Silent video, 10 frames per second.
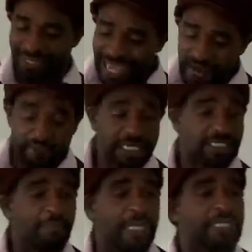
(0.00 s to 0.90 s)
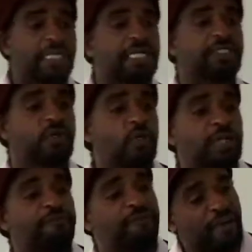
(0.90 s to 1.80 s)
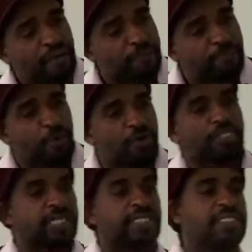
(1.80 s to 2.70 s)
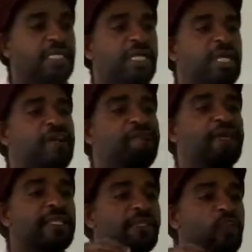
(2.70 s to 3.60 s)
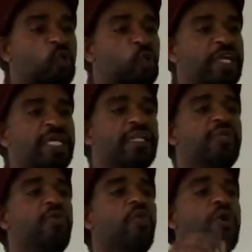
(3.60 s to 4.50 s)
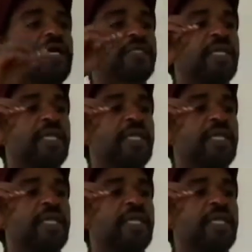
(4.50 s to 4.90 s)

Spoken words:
That mathematical tool is very important for students to do what?